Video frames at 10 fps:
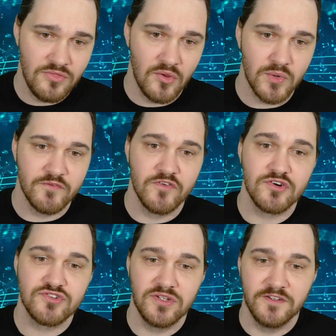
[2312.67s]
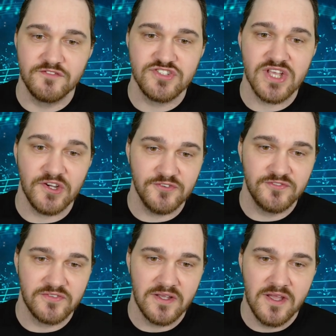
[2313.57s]
The reversal of
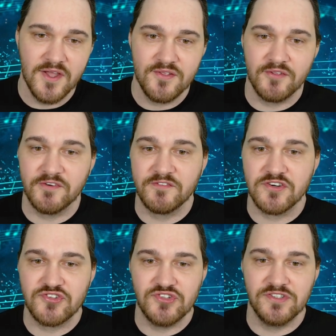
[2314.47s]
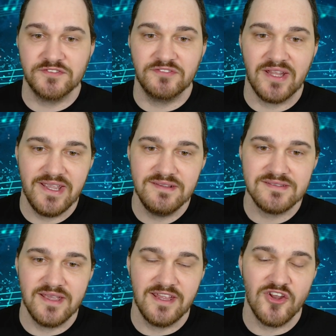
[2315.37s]
self the reversal of
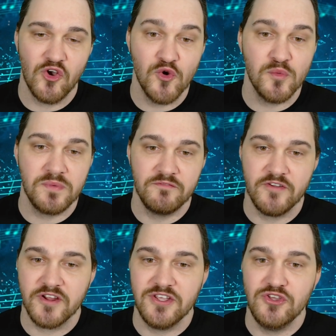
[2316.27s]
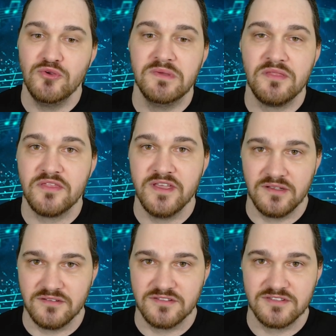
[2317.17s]
light and hope, very human
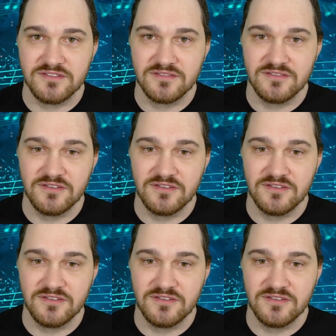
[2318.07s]
things,